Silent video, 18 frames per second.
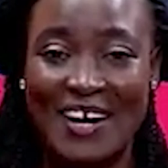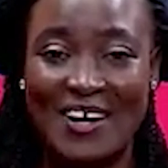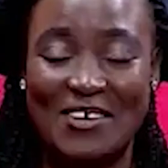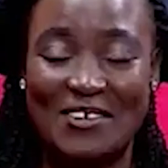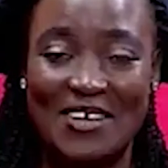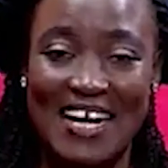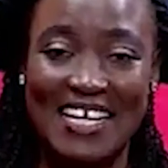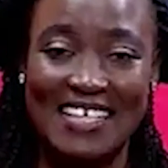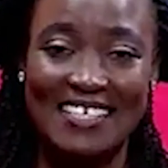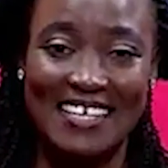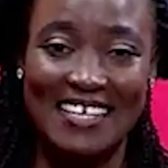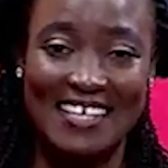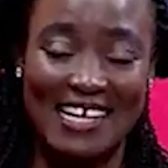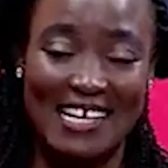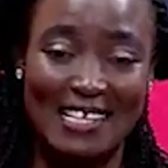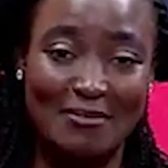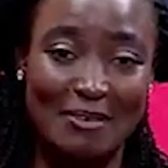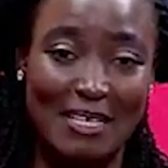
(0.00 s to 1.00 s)
All right,
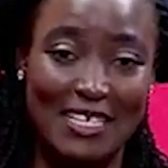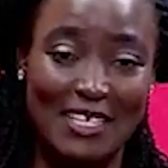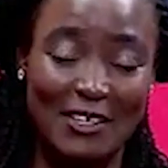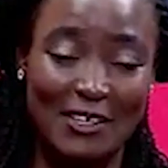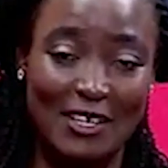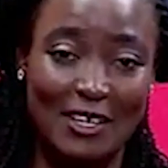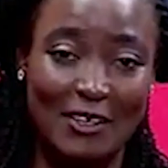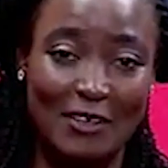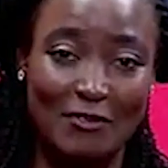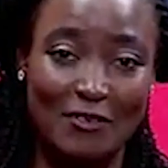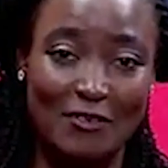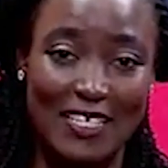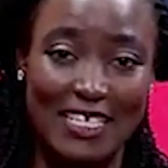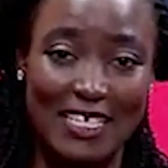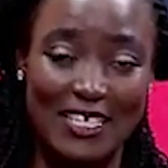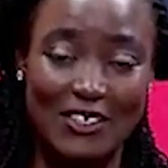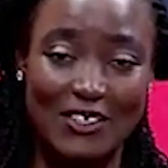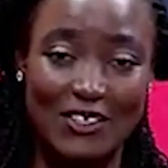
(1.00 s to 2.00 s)
that particular
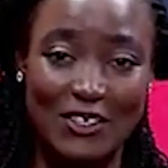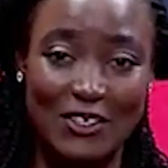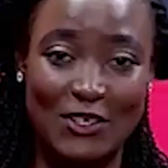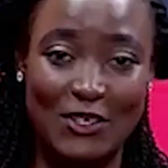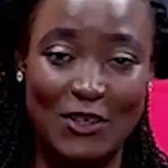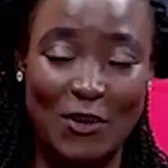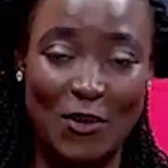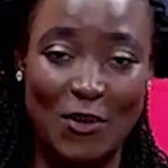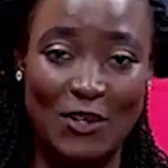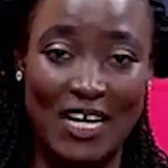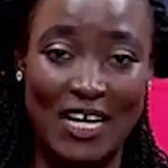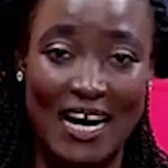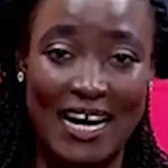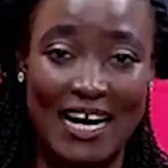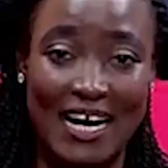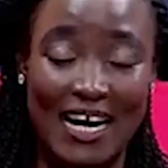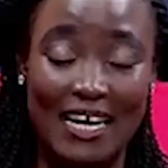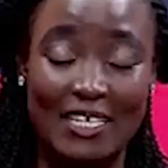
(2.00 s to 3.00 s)
conversation on
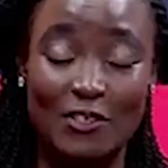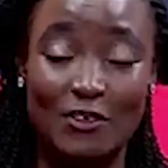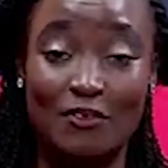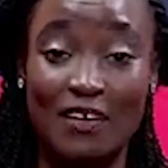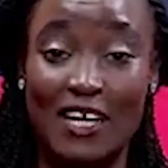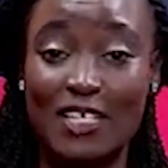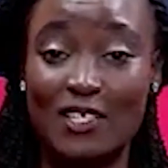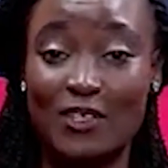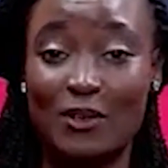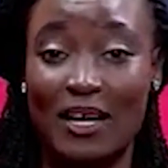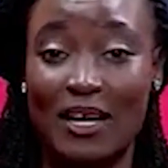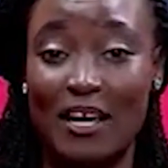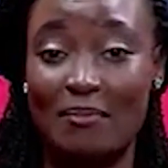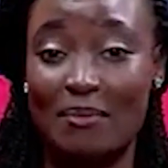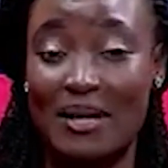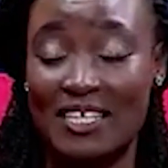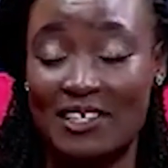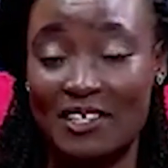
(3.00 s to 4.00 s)
cardiovascular
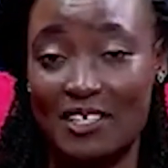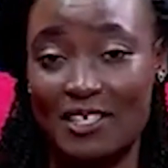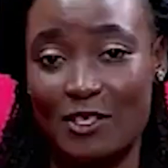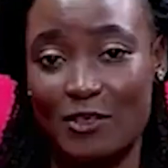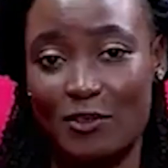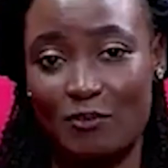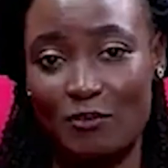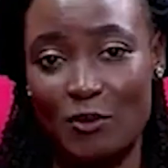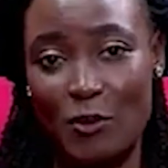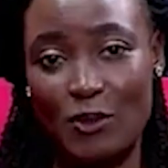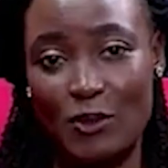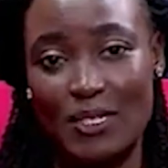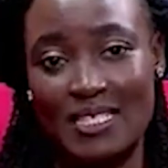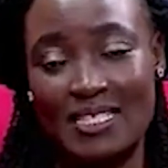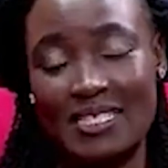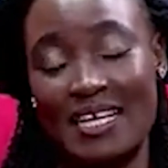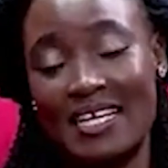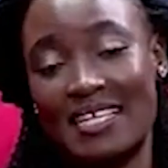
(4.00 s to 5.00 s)
emergencies, of course,
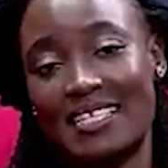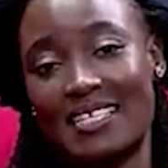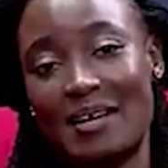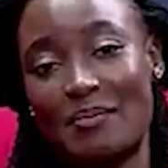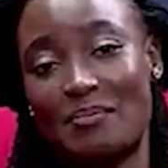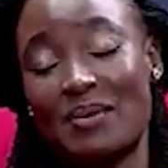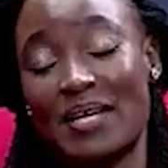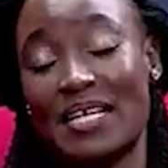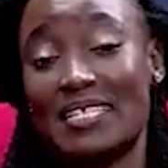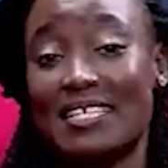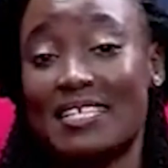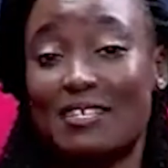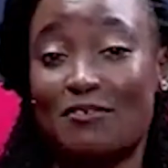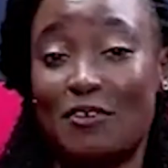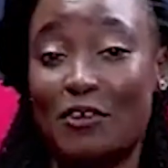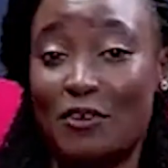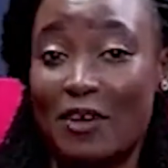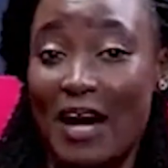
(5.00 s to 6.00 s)
sets a basis
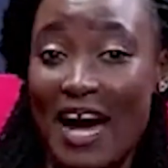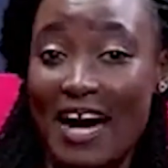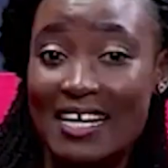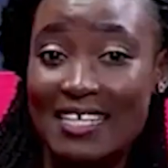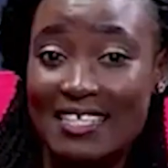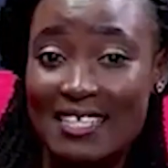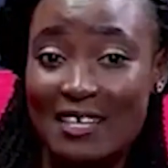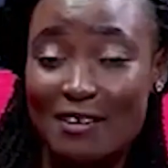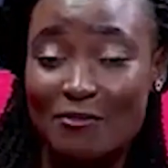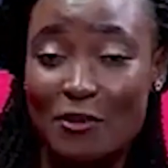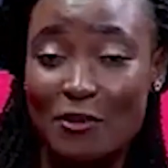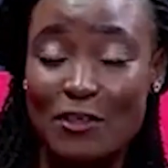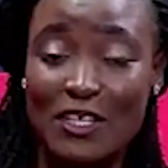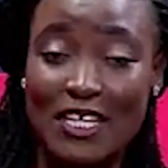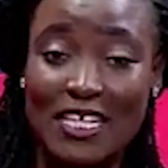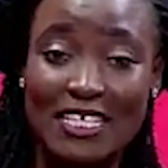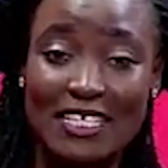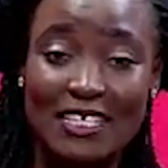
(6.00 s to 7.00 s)
for us for
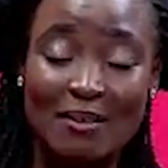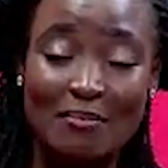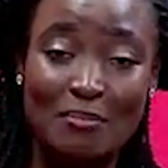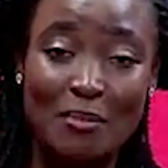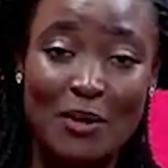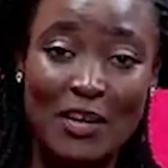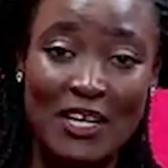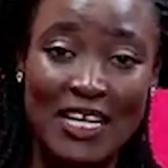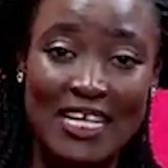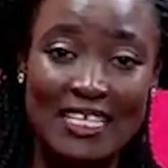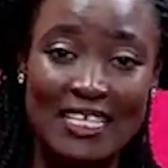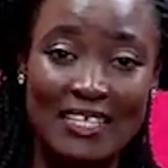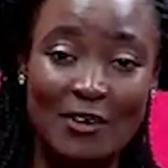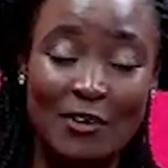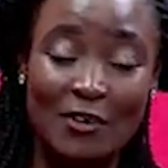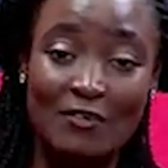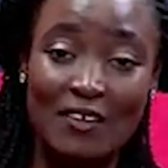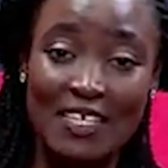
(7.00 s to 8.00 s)
this morning's
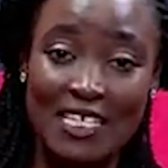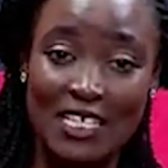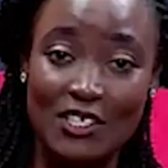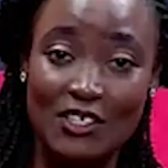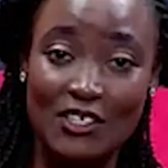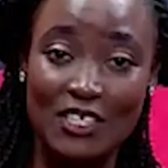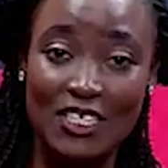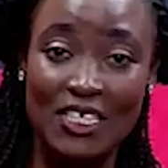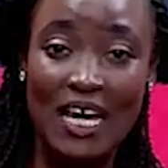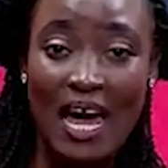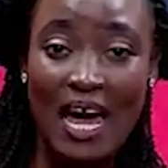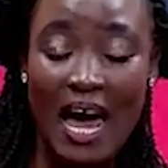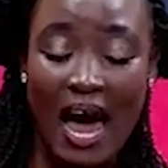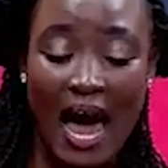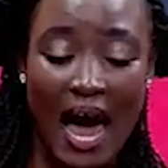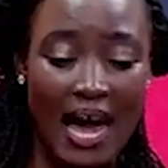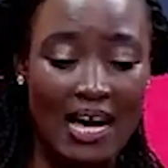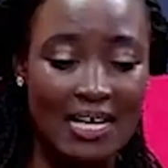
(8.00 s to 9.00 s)
conversation
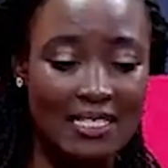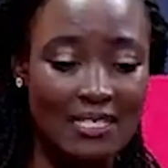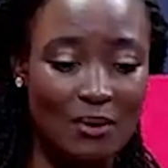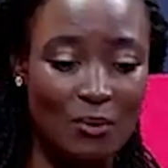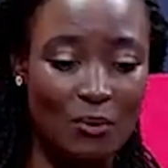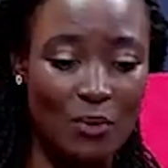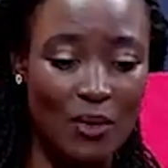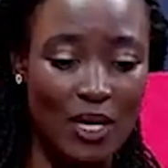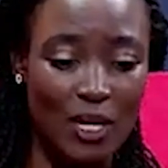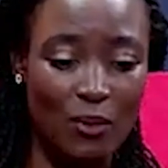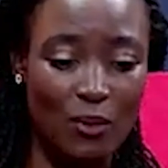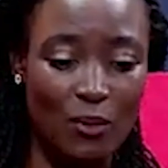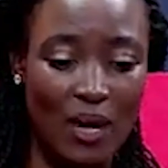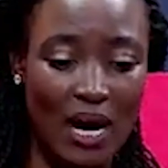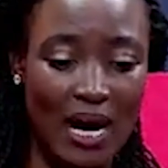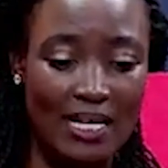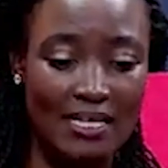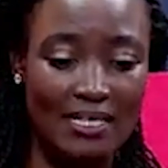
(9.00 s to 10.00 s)
as we
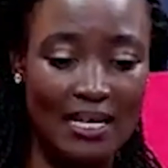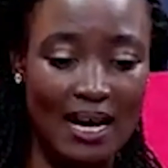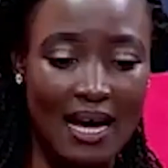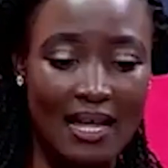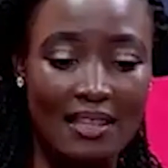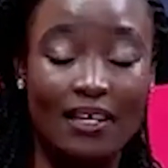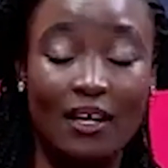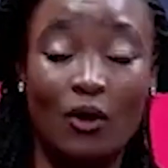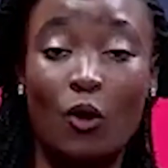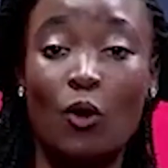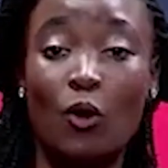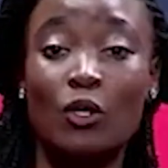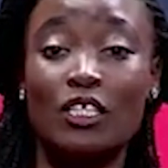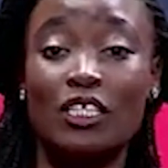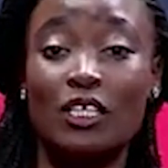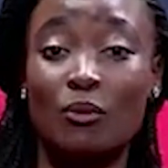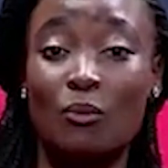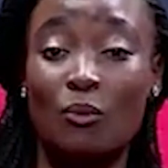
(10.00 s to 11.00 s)
look at the
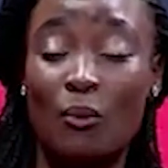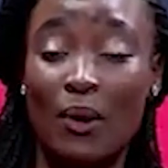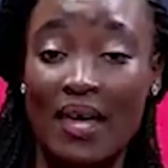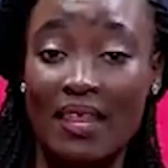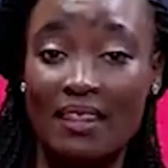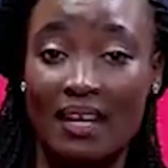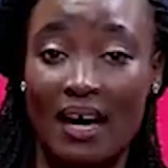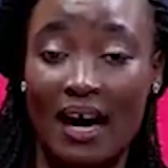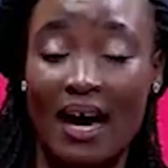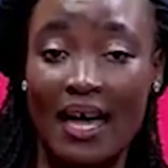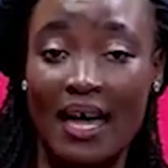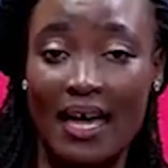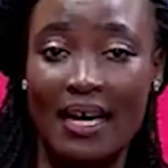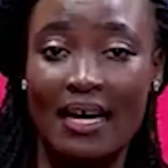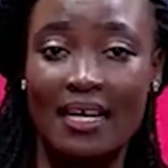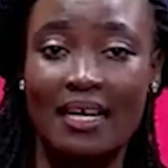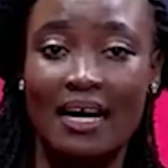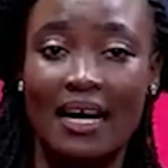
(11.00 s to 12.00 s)
cold weather
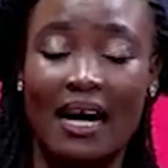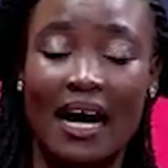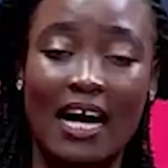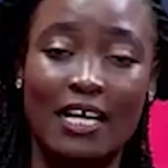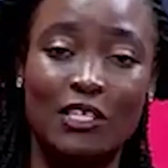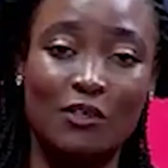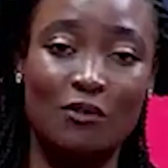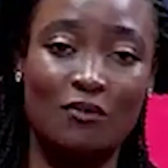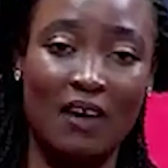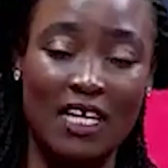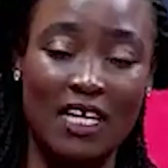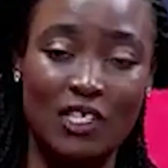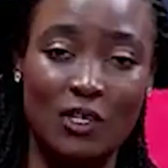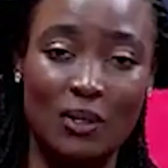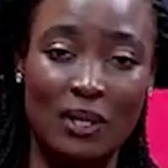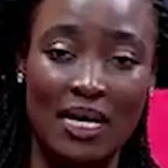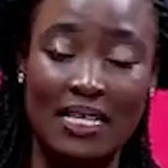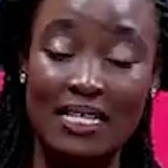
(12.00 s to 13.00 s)
and
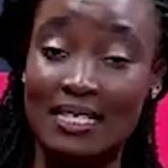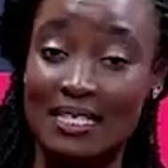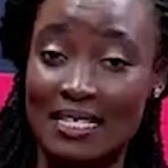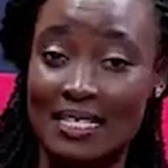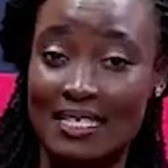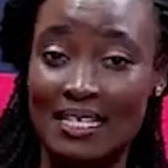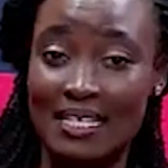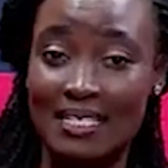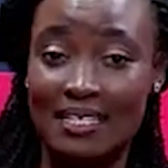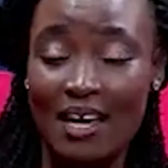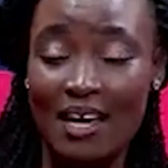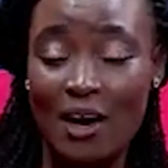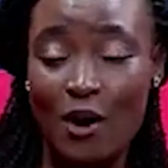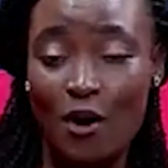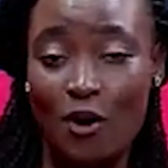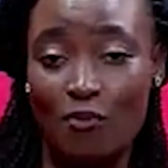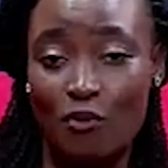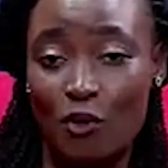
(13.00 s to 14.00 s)
cardiovascular diseases.
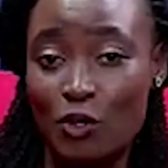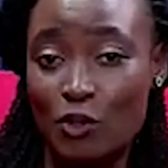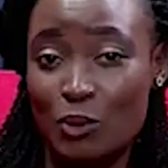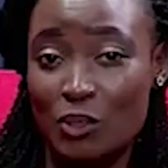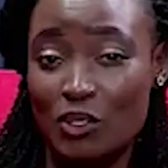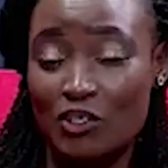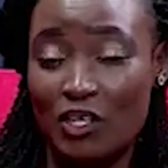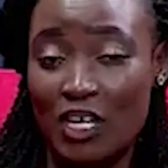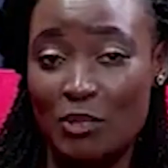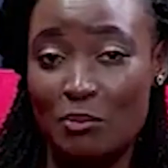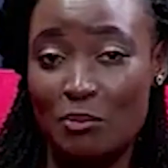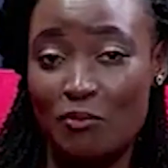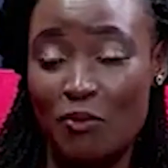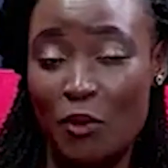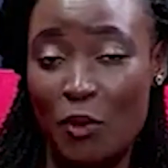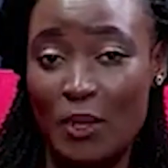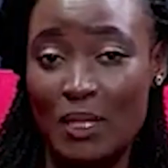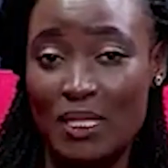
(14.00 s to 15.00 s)
Of course, we'll just be
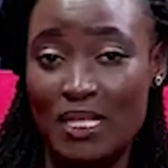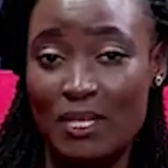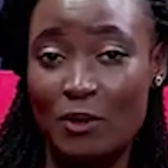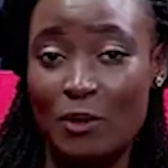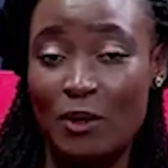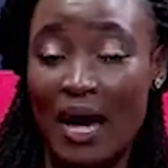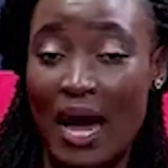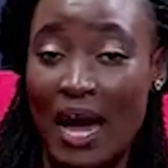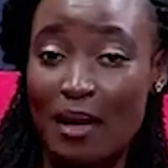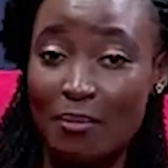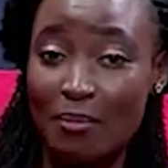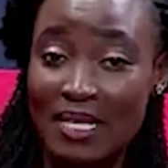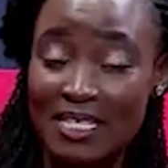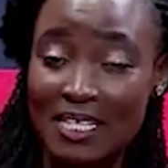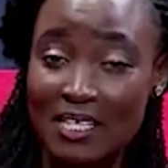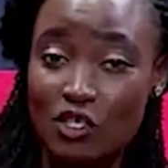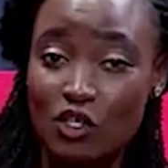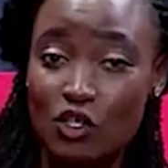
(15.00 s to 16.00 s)
focusing on
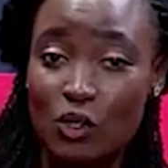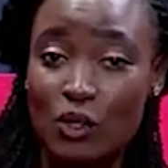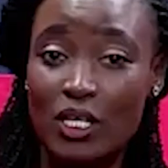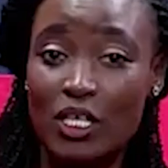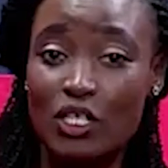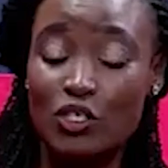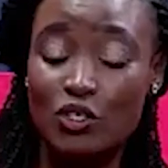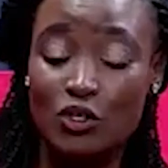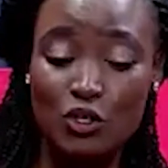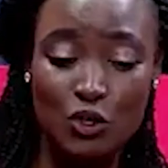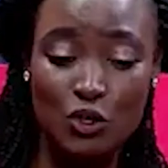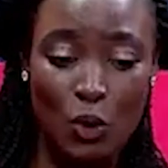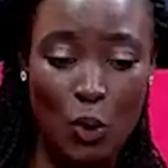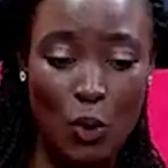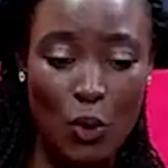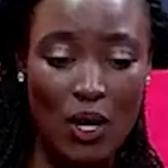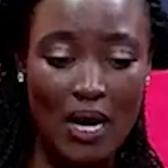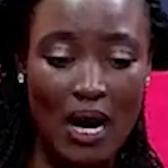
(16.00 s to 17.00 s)
hypertension,
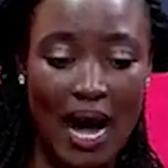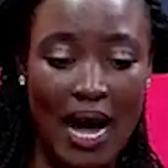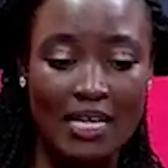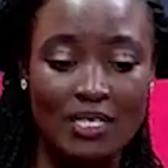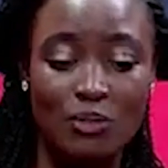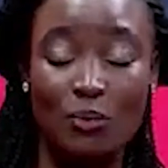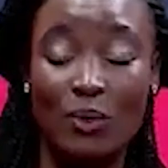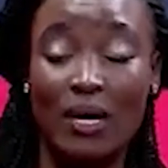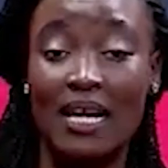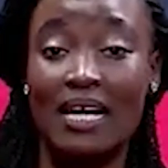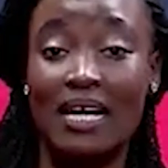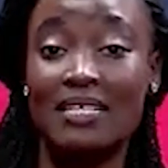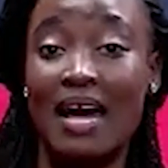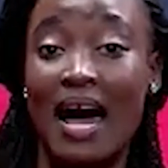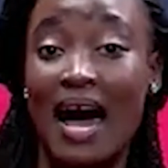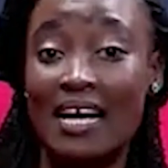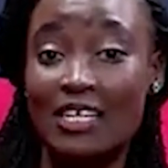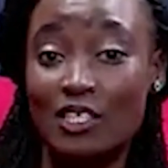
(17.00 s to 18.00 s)
stroke, as well as
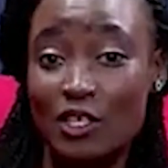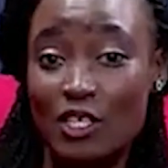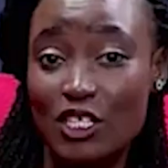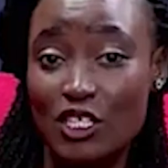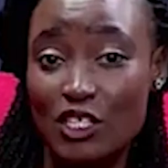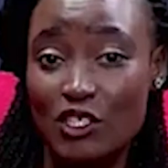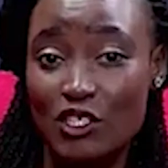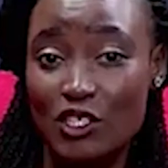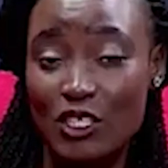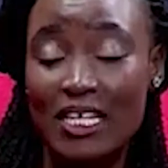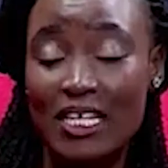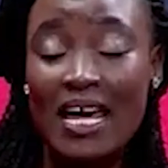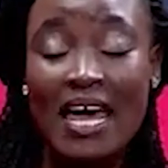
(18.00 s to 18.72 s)
heart conditions,